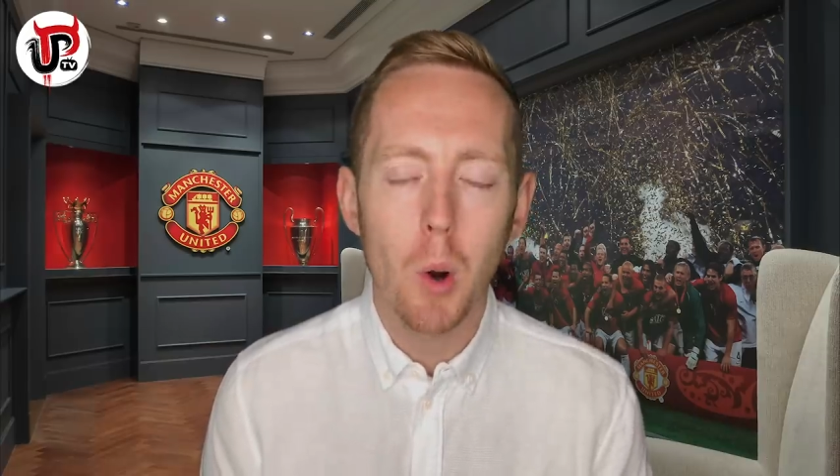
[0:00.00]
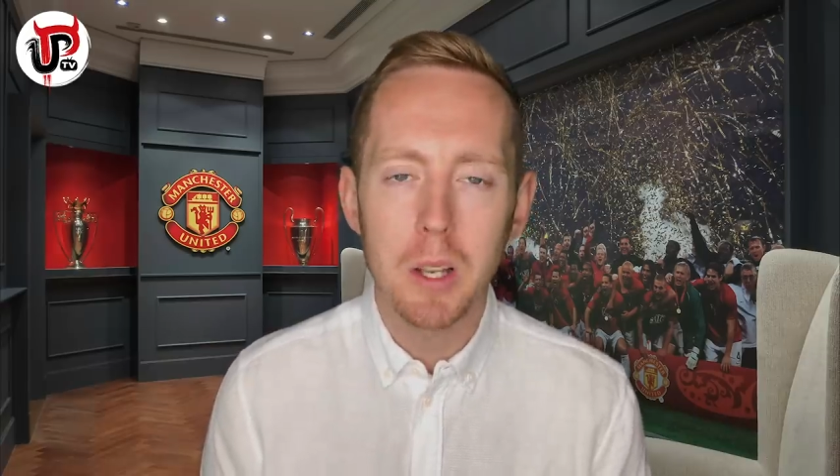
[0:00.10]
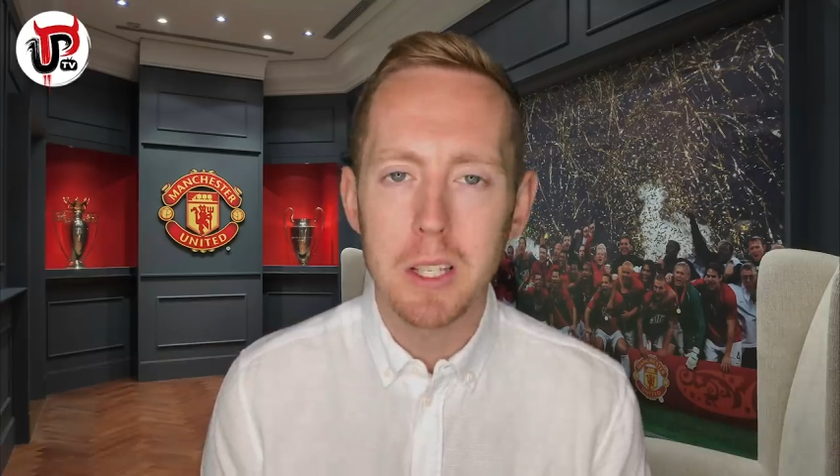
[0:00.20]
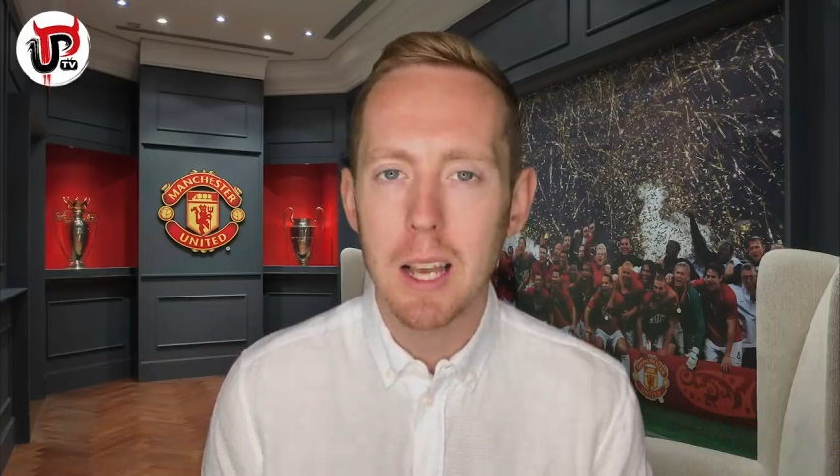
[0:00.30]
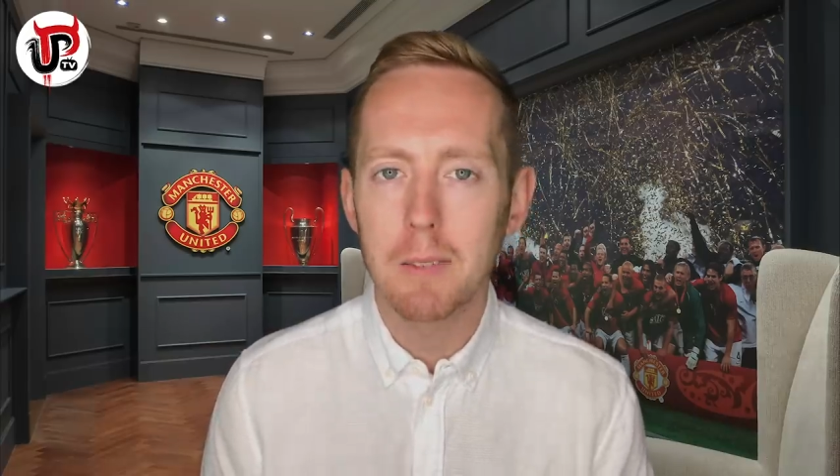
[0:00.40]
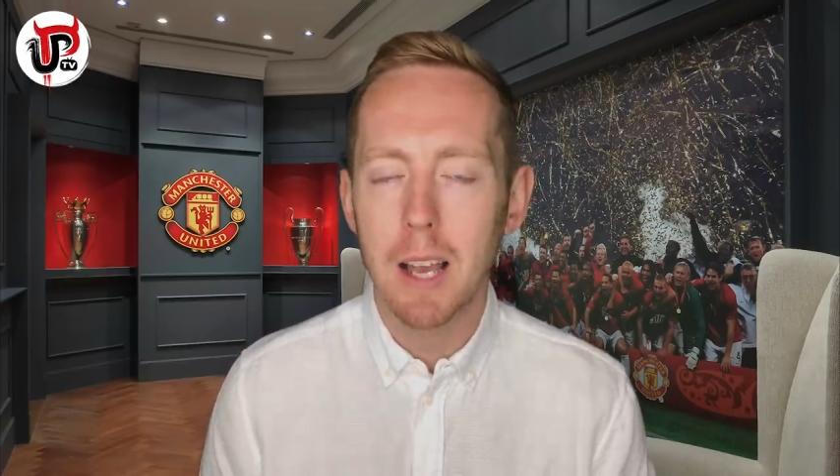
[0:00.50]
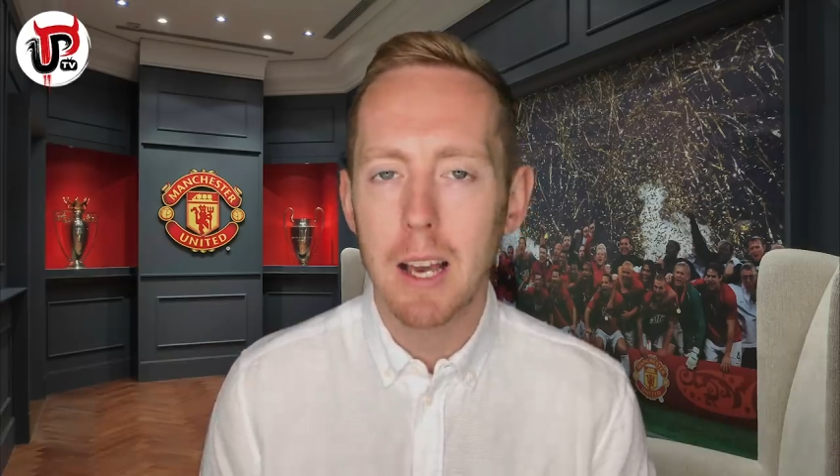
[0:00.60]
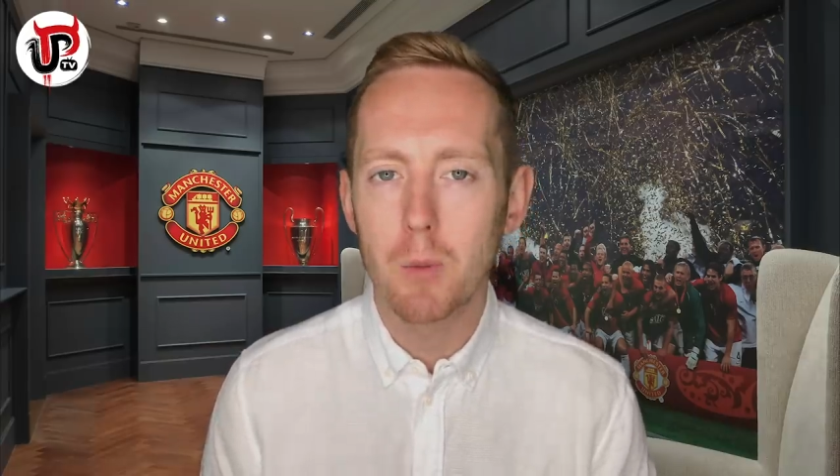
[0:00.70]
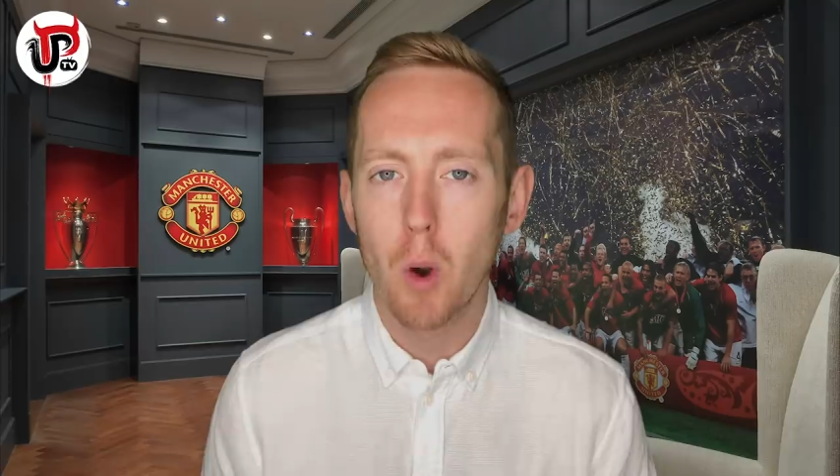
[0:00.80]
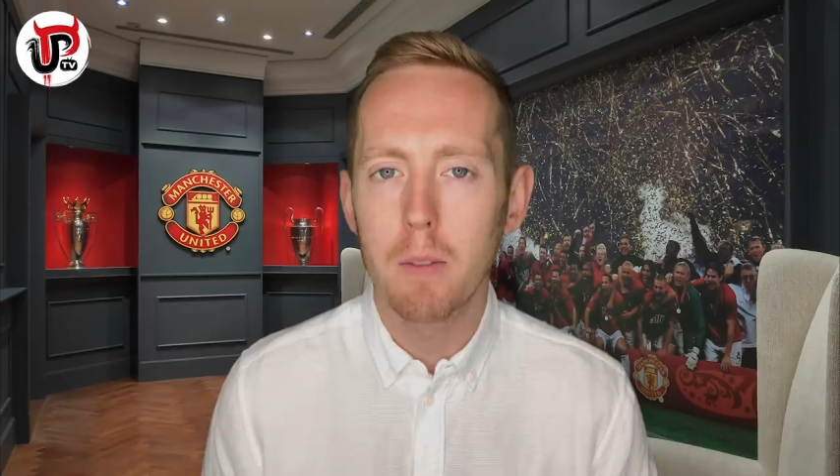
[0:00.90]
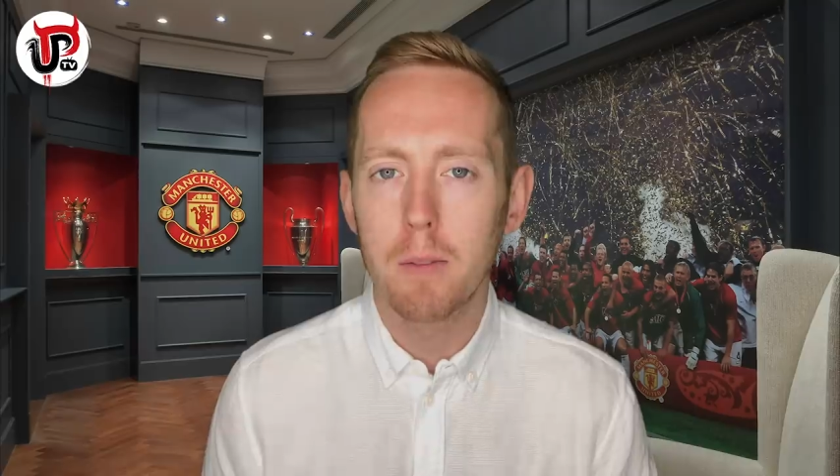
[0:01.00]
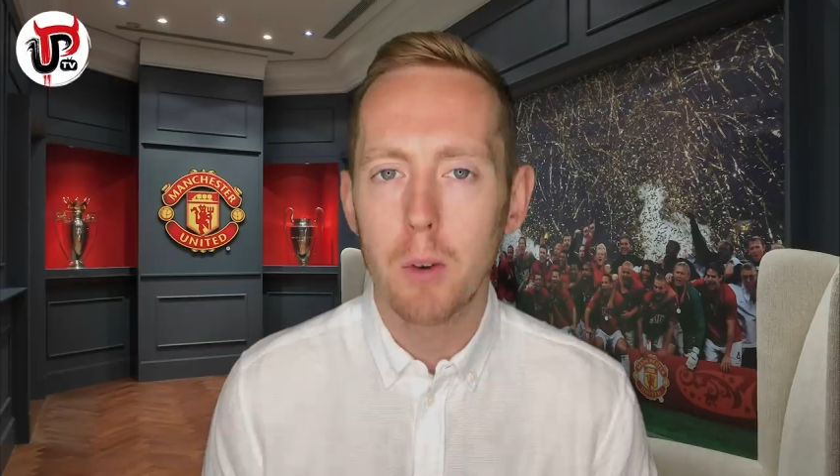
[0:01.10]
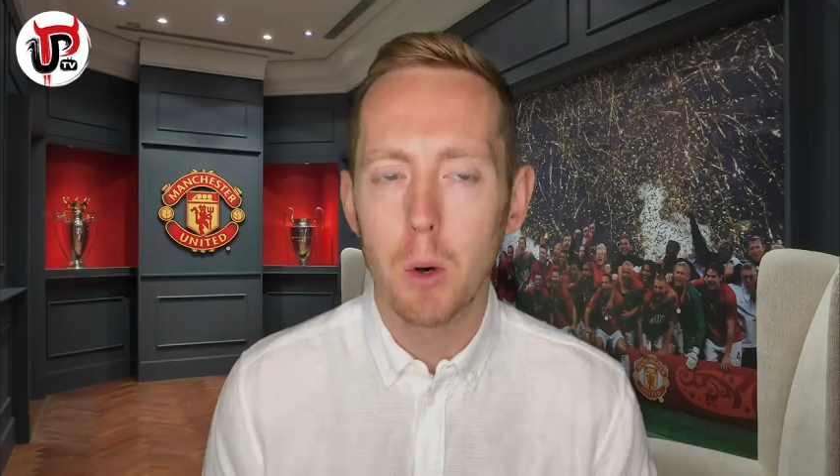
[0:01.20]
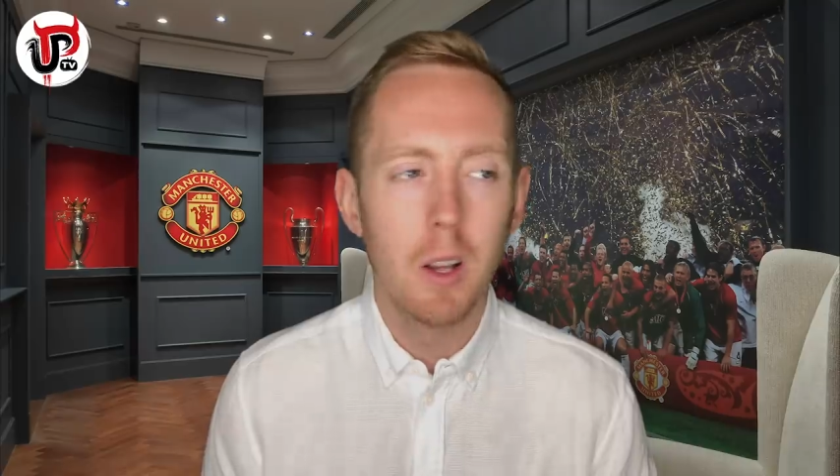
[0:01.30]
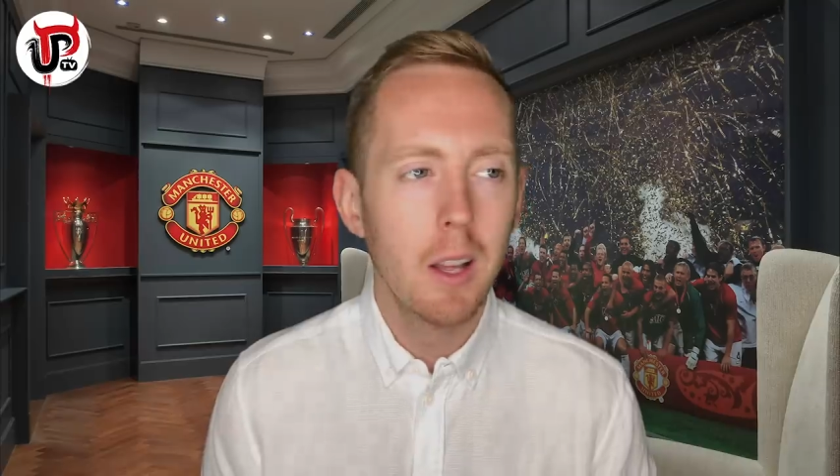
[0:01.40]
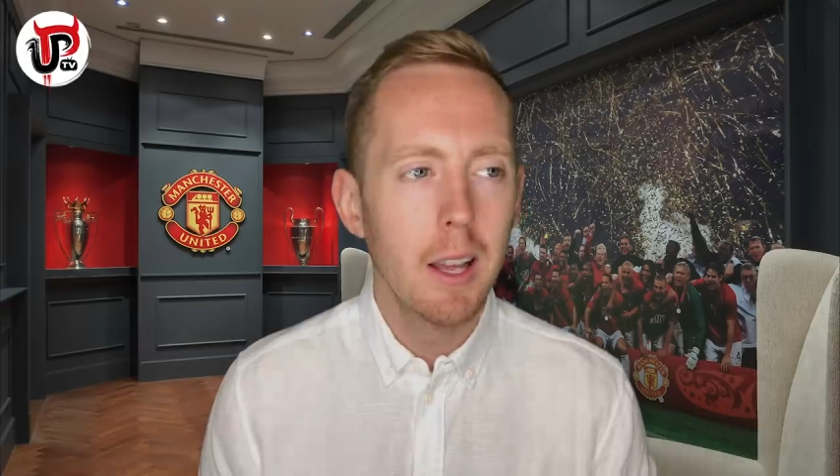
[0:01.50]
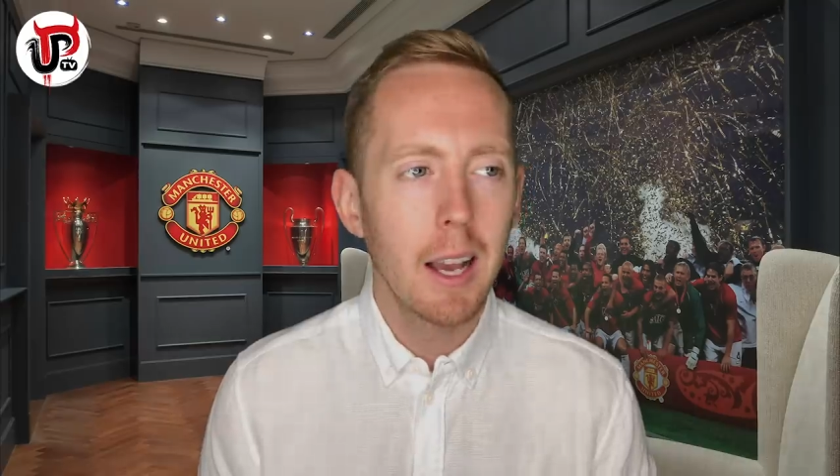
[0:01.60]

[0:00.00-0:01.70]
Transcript: on his left and right foot.